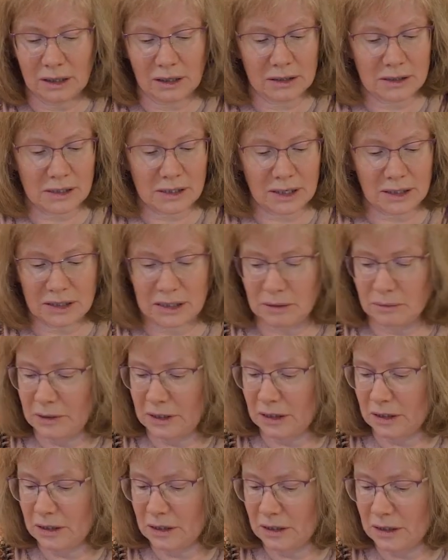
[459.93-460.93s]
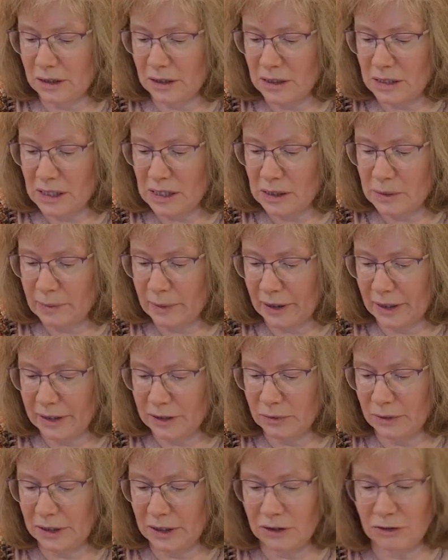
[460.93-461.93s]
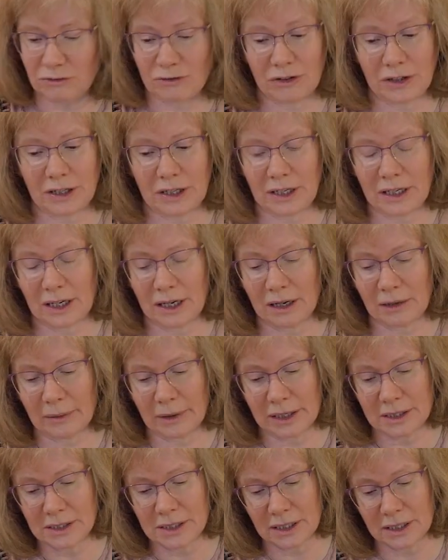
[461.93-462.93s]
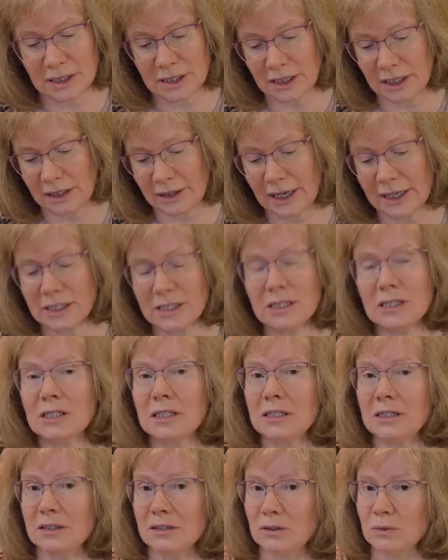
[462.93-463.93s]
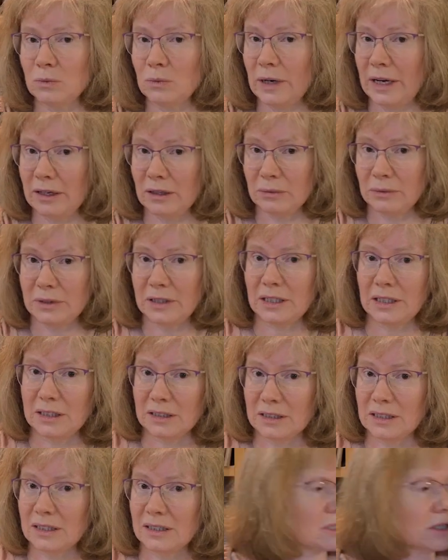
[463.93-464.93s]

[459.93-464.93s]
centimeters by 23 by 16. That's still well within it.